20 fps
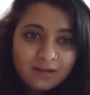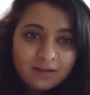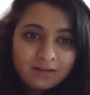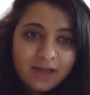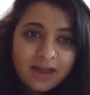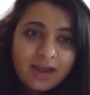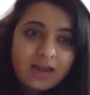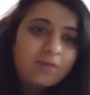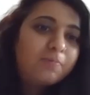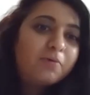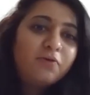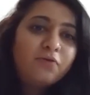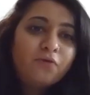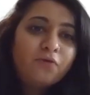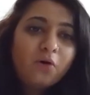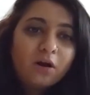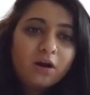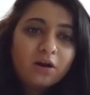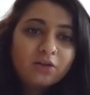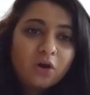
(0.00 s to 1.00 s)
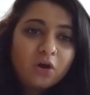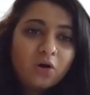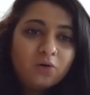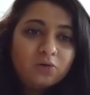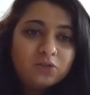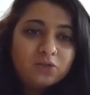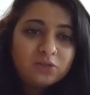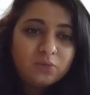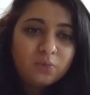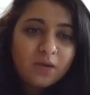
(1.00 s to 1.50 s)
Like before the whole
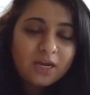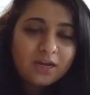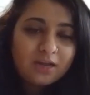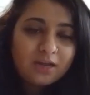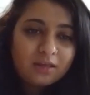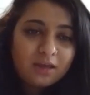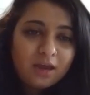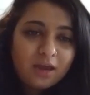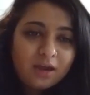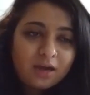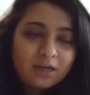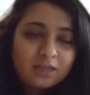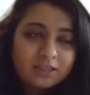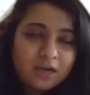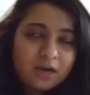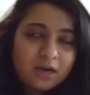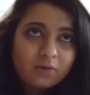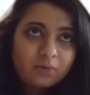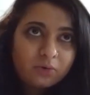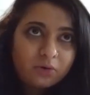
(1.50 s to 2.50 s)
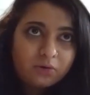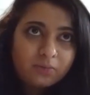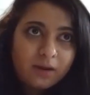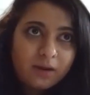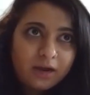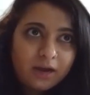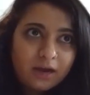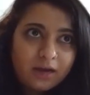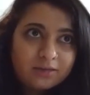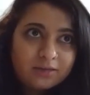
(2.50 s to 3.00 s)
sweetie thing, I just kind of rolled my
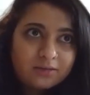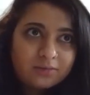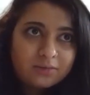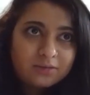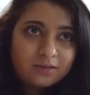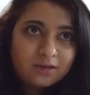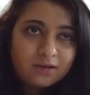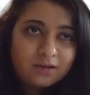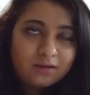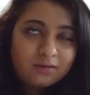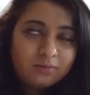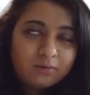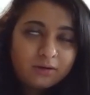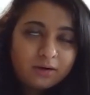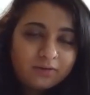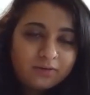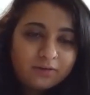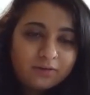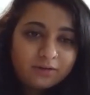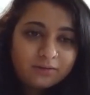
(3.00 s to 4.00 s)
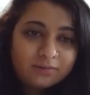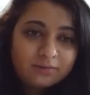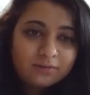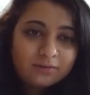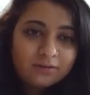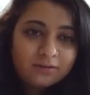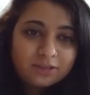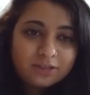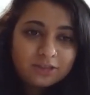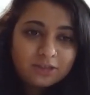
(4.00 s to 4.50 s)
eyes and was like, whatever,
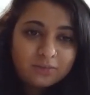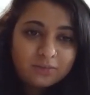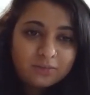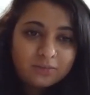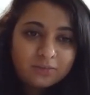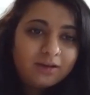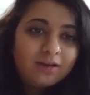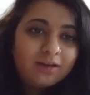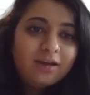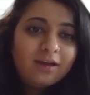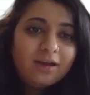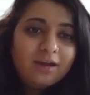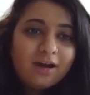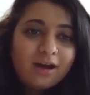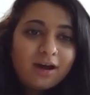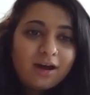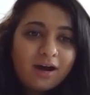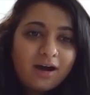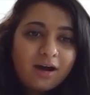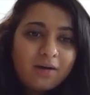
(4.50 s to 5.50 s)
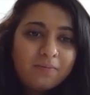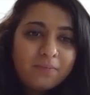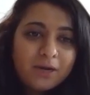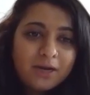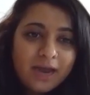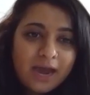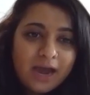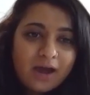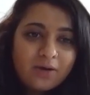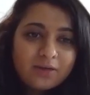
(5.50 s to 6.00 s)
you're stupid. But
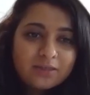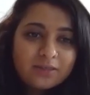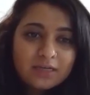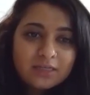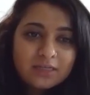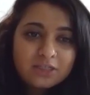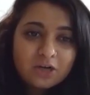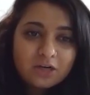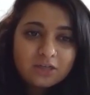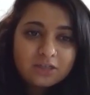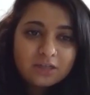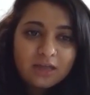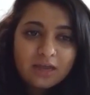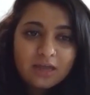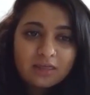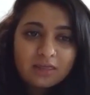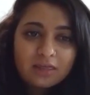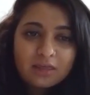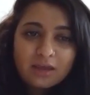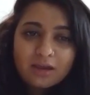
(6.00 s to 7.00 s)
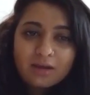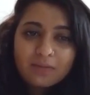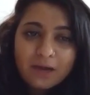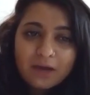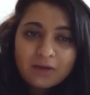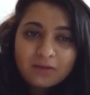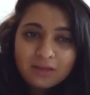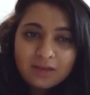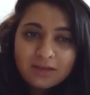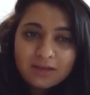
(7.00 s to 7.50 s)
now as I start to like think
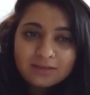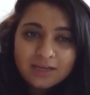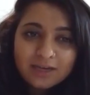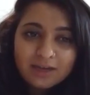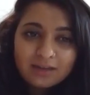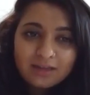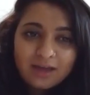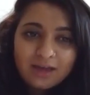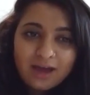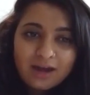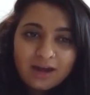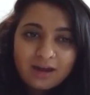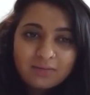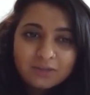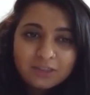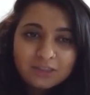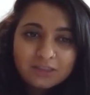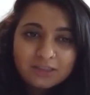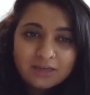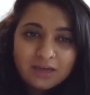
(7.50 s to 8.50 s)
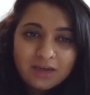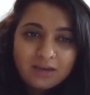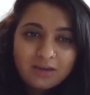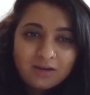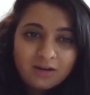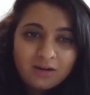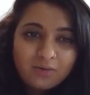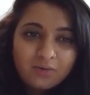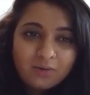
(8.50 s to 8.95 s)
about things like that, I'm just like, you know